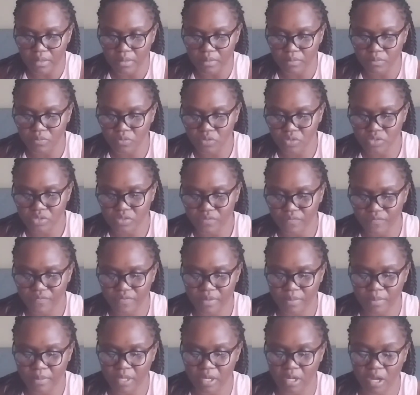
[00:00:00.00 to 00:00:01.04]
Most of
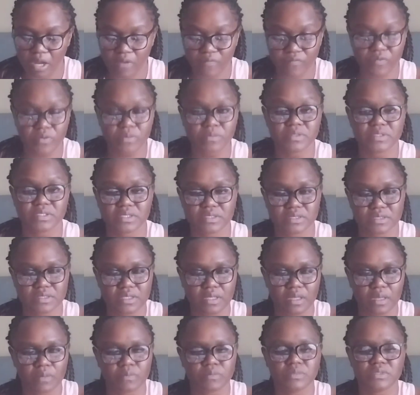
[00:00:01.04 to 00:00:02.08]
them I got from
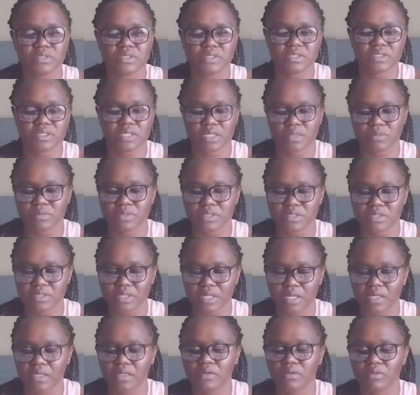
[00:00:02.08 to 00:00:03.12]
Discam. Discam is
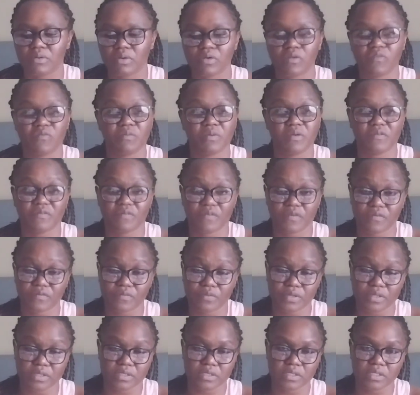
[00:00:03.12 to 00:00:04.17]
like one of my
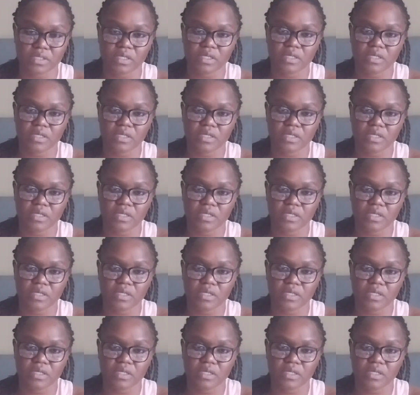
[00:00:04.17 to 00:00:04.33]
favorite